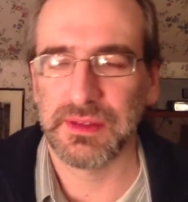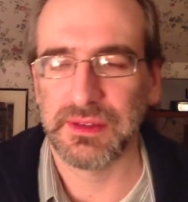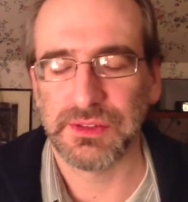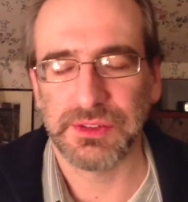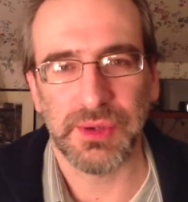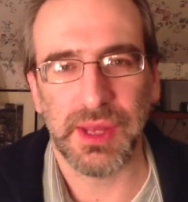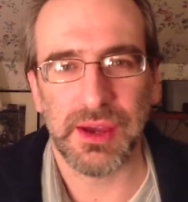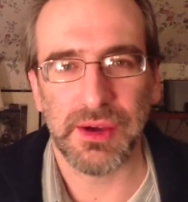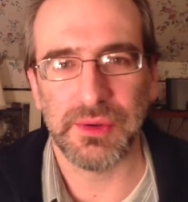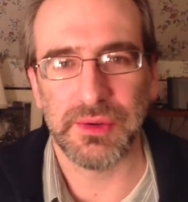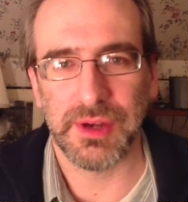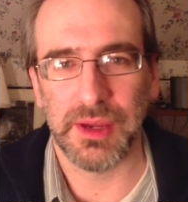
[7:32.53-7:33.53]
So
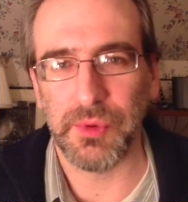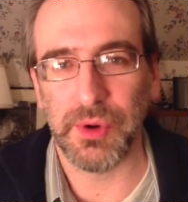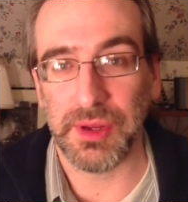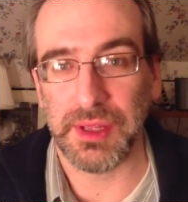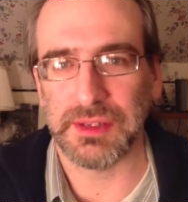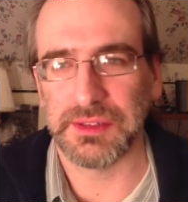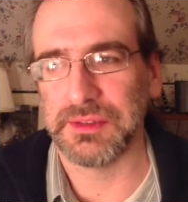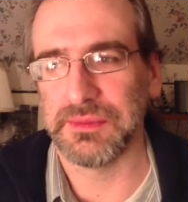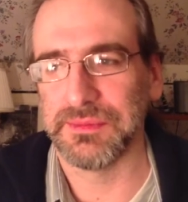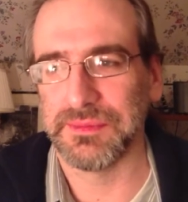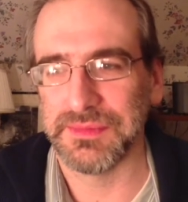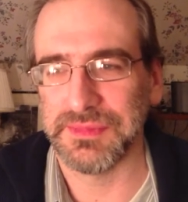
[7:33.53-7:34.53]
now I'm wearing it.
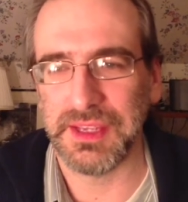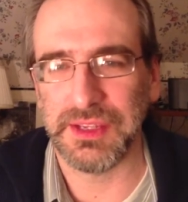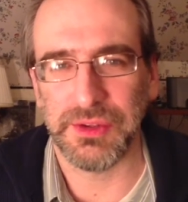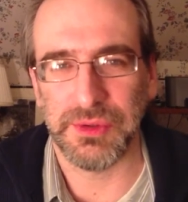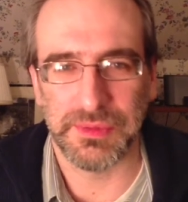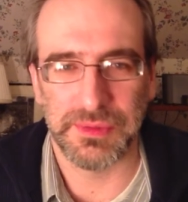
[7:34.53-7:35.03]
Thank you.